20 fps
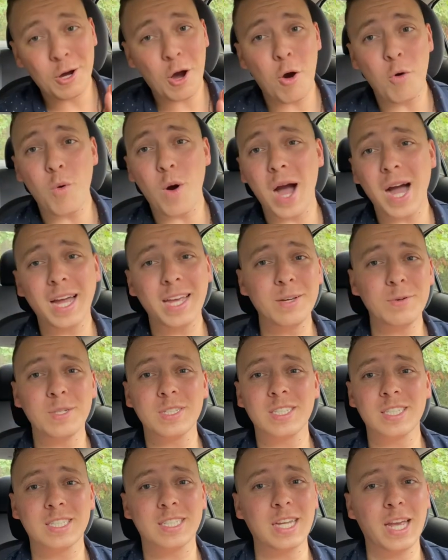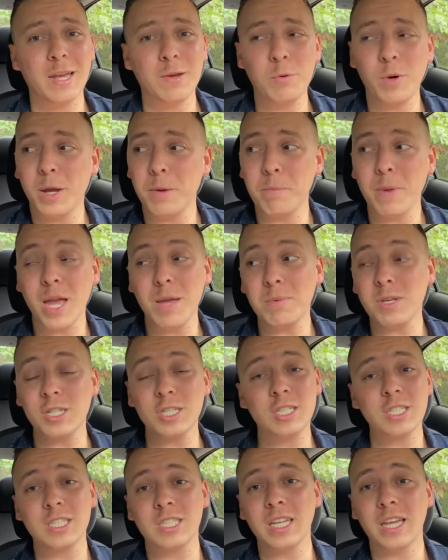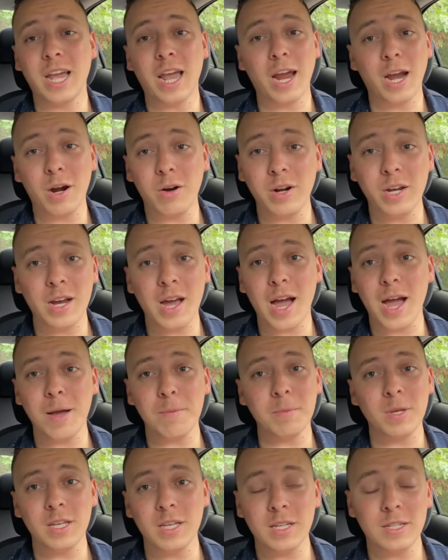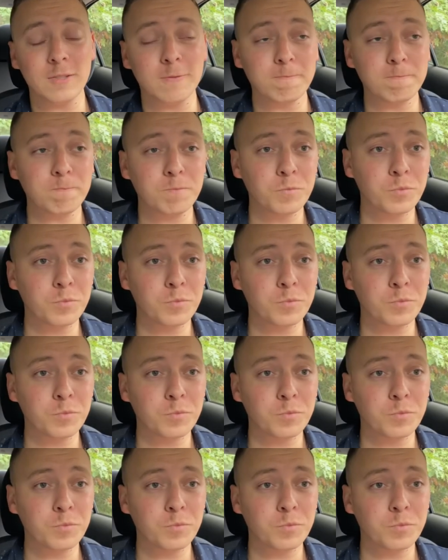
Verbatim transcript: Hawaii was the same way. Maybe it's just the area I'm in.